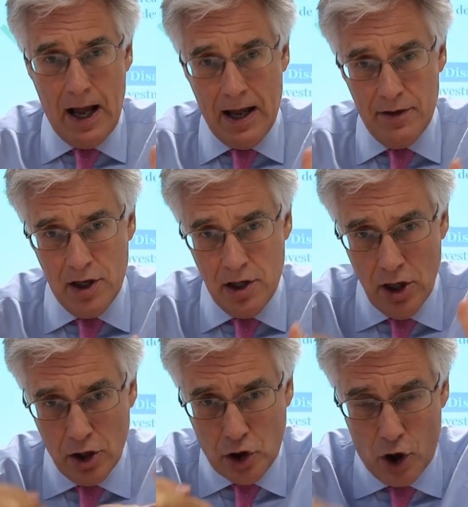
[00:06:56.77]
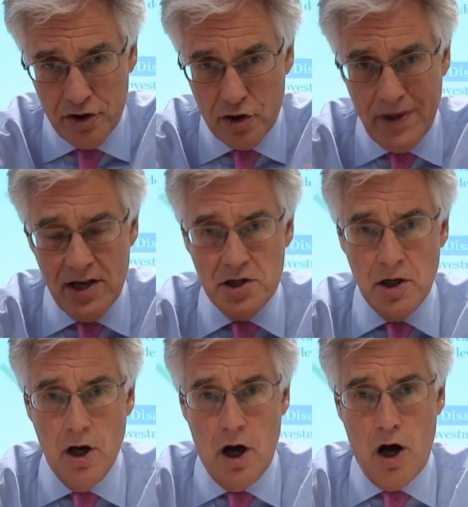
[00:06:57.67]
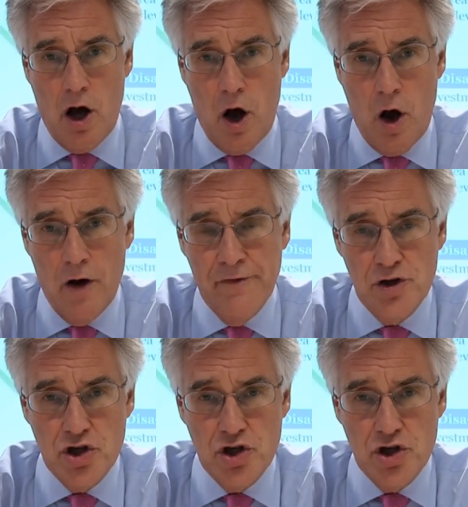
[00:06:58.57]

and the conduit of